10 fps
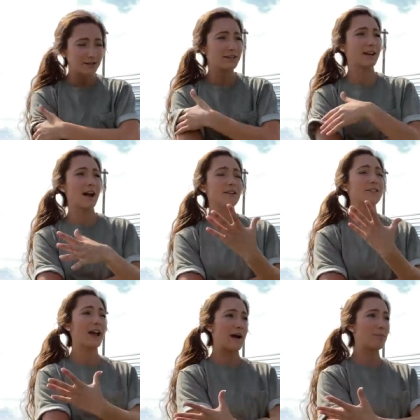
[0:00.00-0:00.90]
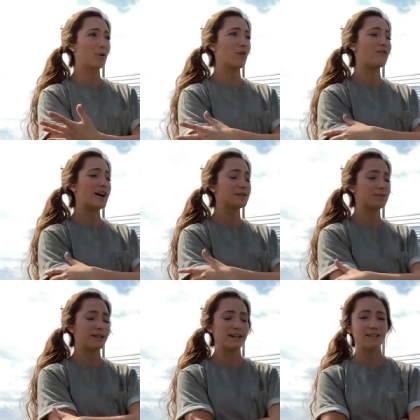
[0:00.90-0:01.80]
the kind of capital
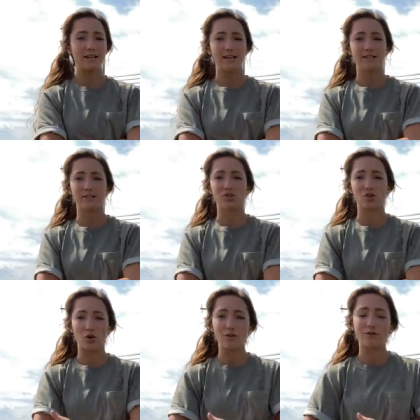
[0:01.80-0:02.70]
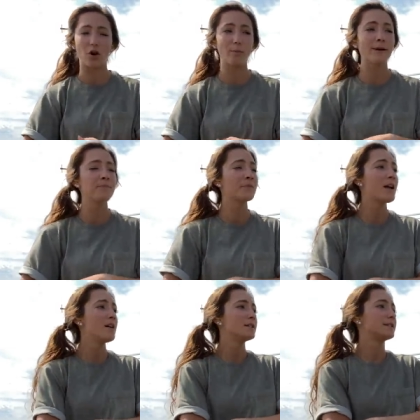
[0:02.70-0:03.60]
investment that it takes to start farming.
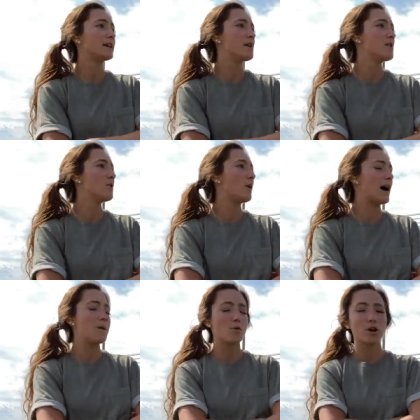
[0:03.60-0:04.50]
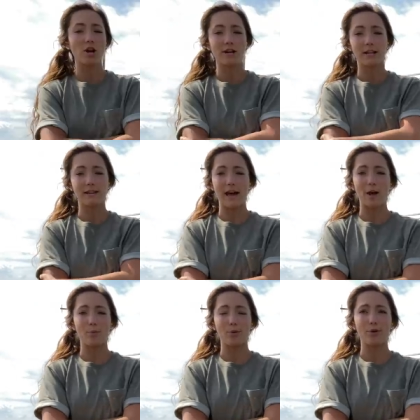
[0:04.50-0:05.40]
So I'm working on getting that
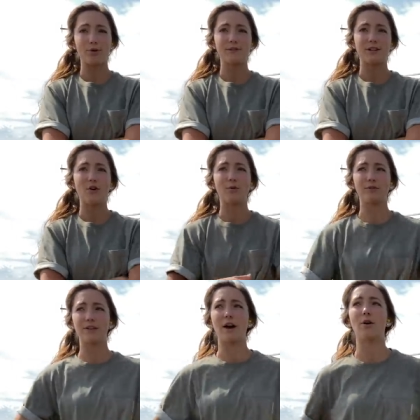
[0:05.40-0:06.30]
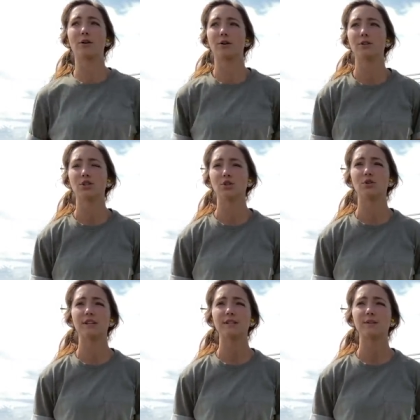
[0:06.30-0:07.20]
approved and hopefully that all goes
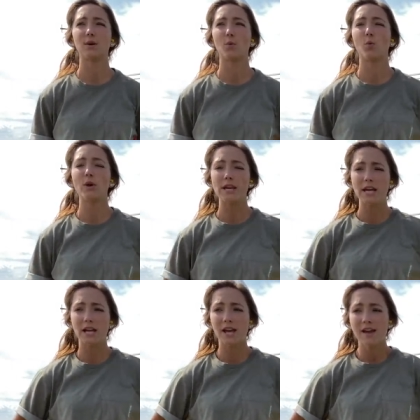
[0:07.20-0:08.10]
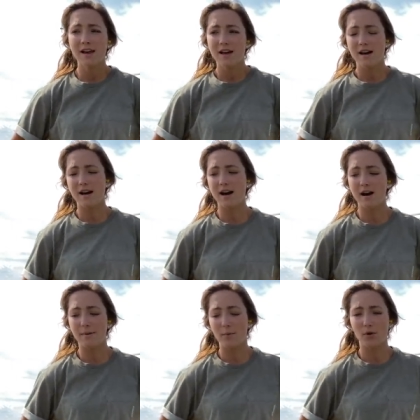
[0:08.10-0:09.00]
through this week.
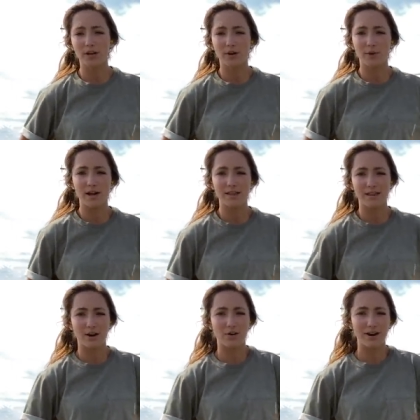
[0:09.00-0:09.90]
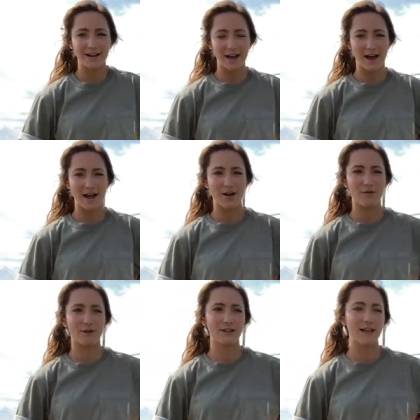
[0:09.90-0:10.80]
Um, I'm working with a great guy
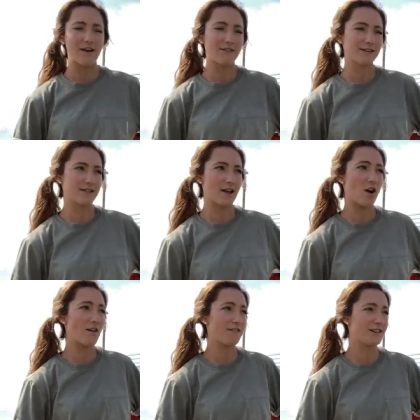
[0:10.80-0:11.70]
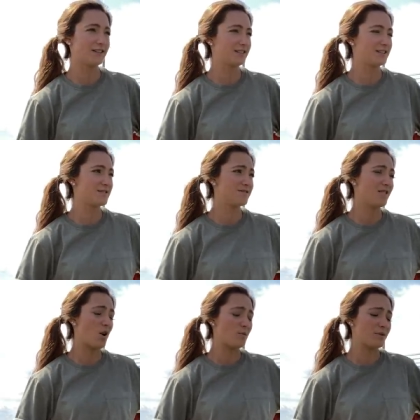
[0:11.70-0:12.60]
over at the FSA office to
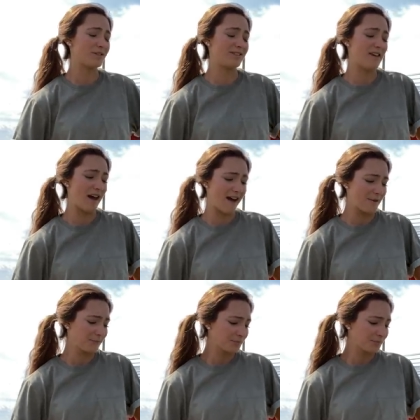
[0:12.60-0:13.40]
help me with that.